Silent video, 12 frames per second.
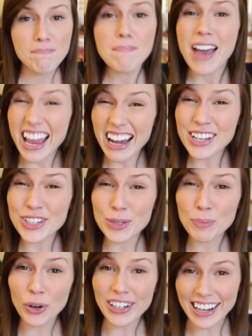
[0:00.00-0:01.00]
May I
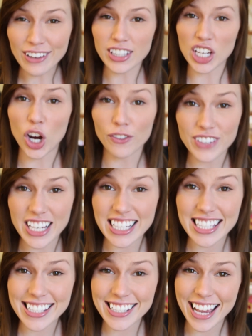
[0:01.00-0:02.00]
just point out the
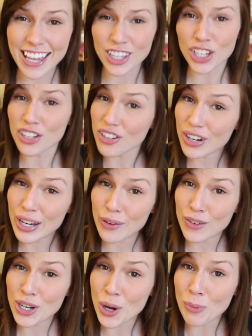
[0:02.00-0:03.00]
obvious and say that you don't
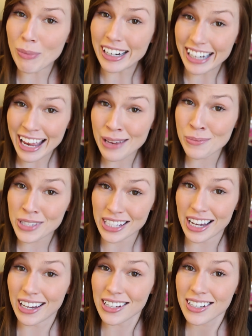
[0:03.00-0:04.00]
even know my name,
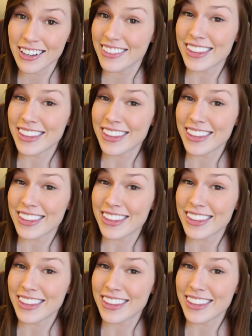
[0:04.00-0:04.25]
sir?